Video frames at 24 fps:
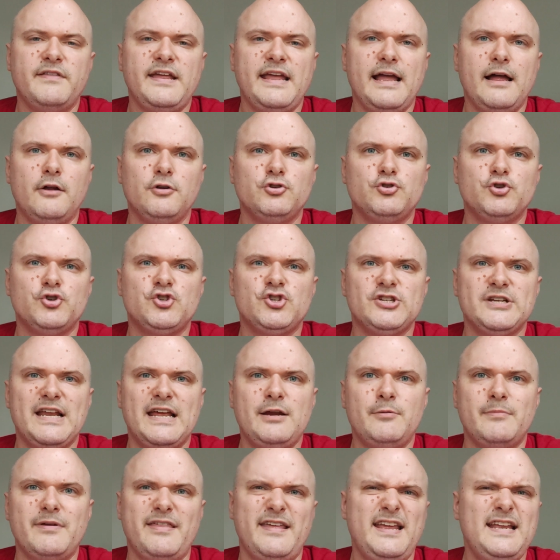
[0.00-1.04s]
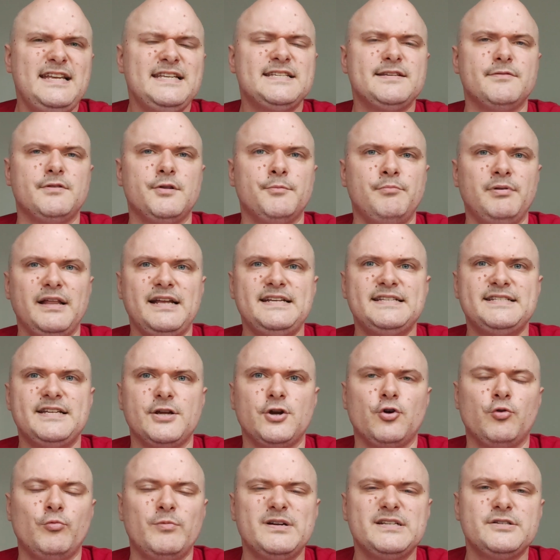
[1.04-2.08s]
the Eldritch Knight with hints of the
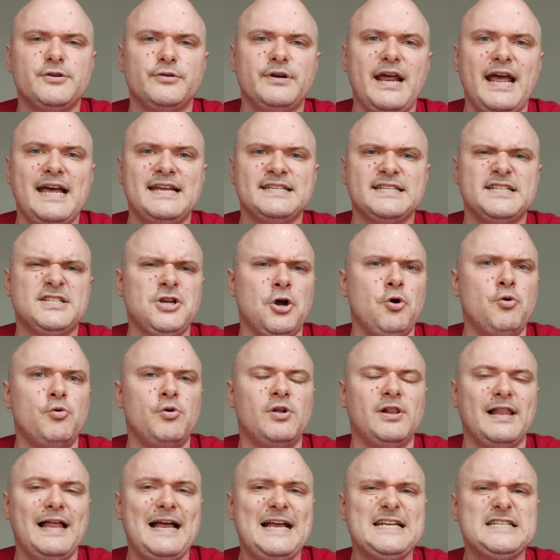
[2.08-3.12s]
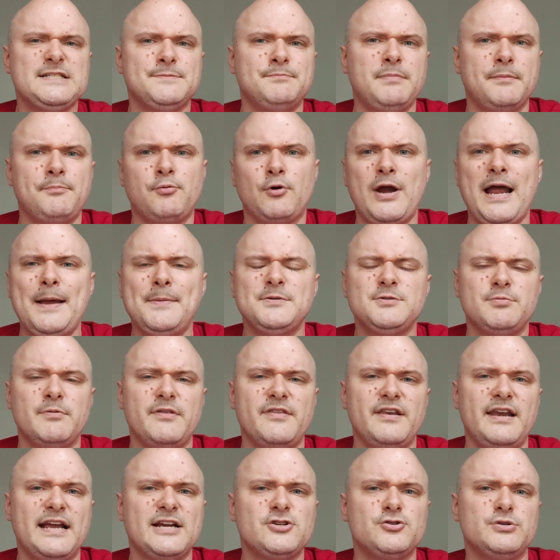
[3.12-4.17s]
Bladesinger Wizard as its own class, but perhaps
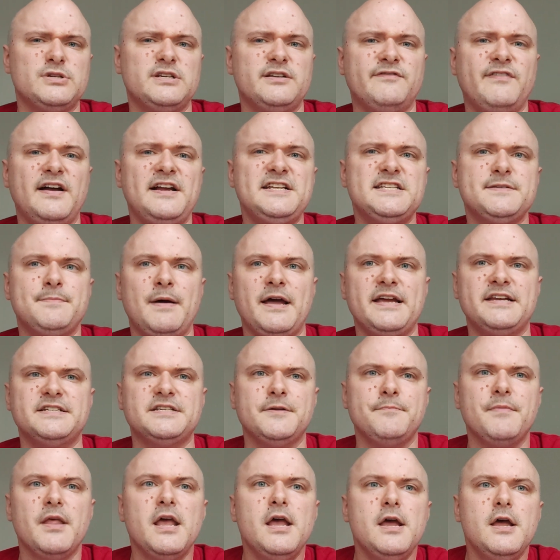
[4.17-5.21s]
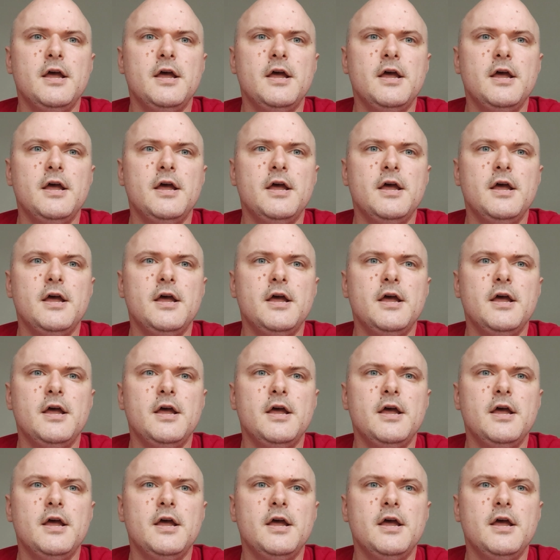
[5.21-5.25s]
with an extra divine smite.